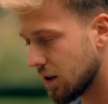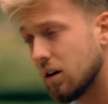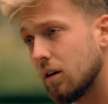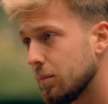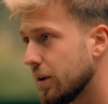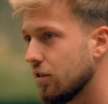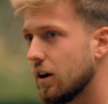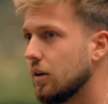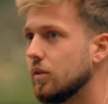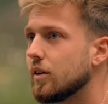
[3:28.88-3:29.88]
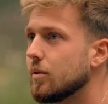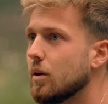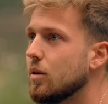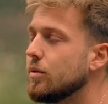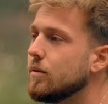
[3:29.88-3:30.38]
I can't be around at the
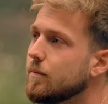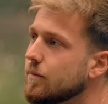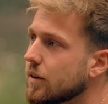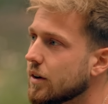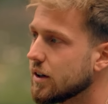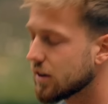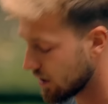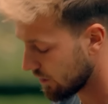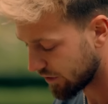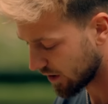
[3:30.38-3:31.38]
moment. I need to go and